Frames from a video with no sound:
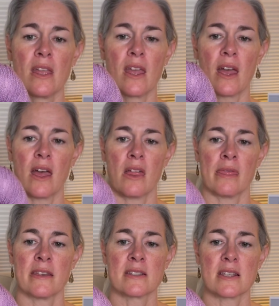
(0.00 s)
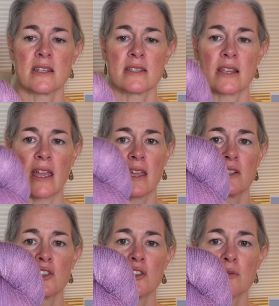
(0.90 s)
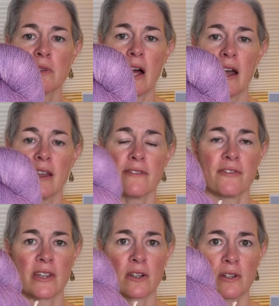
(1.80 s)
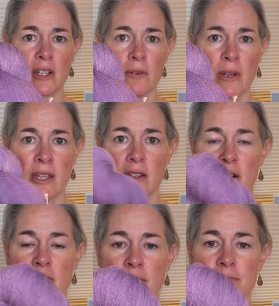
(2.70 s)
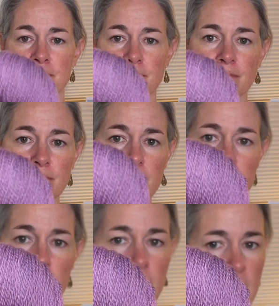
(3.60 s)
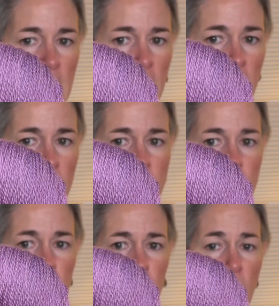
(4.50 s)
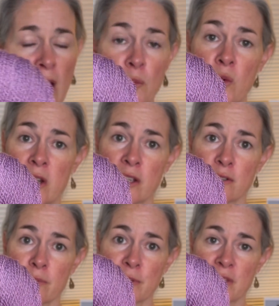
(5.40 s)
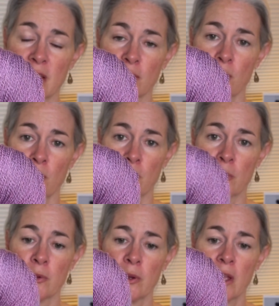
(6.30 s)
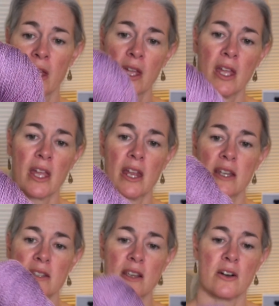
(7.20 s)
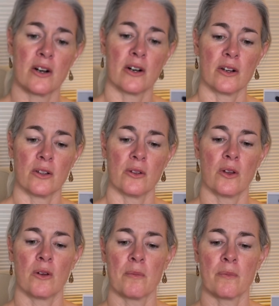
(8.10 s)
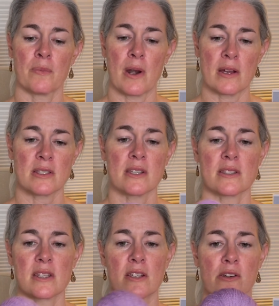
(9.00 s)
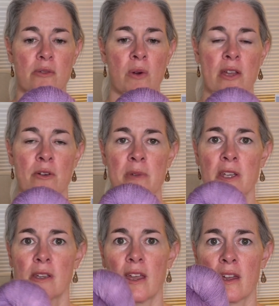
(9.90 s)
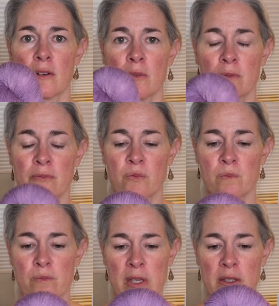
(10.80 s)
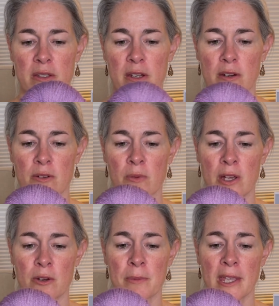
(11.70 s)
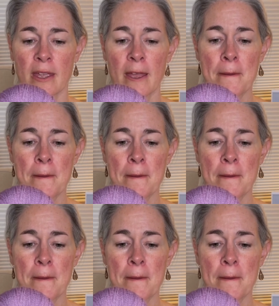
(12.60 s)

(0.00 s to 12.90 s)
And this is a 2-ply fingering weight yarn. It is 100% Cormo. It is all processed here in Wyoming at a mill here in Wyoming,